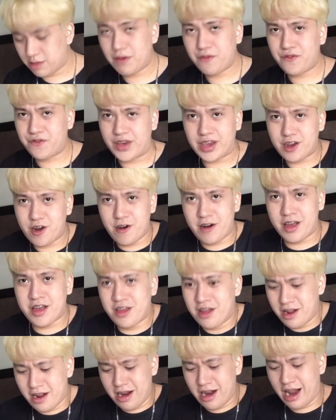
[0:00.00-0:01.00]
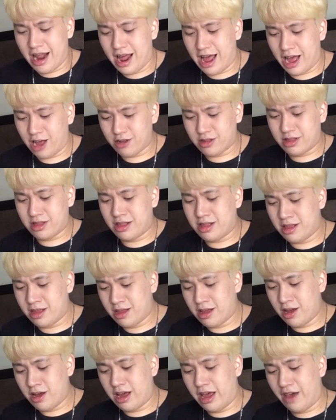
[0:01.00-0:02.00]
me figure it out
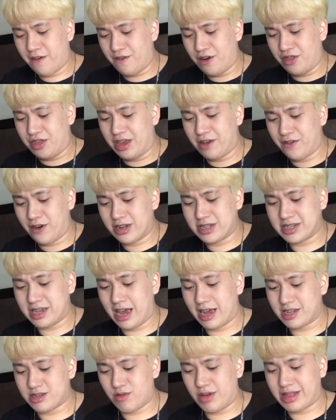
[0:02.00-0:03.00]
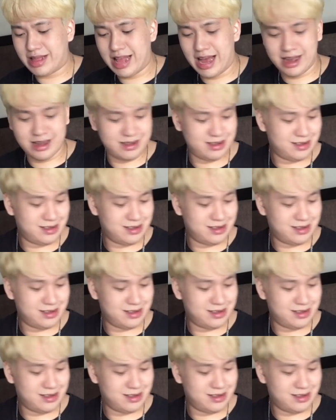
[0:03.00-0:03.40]
everything first, guys. Wait lang.